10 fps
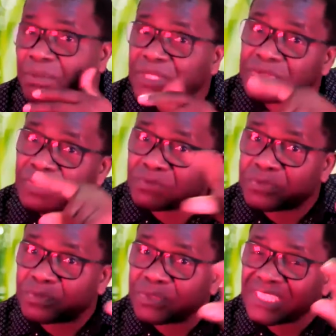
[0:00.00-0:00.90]
but you have
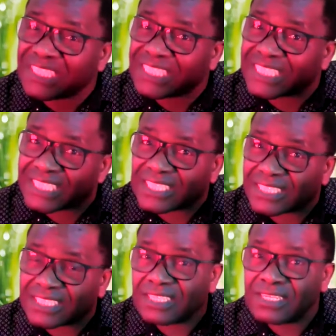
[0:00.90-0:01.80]
to be initiated
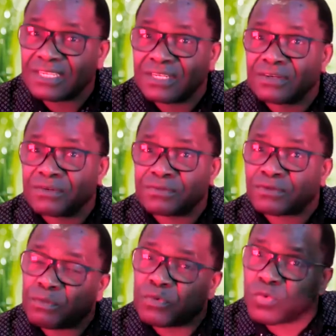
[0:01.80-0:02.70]

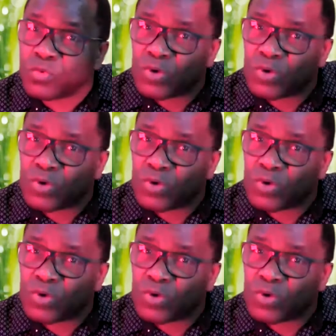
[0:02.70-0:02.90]
from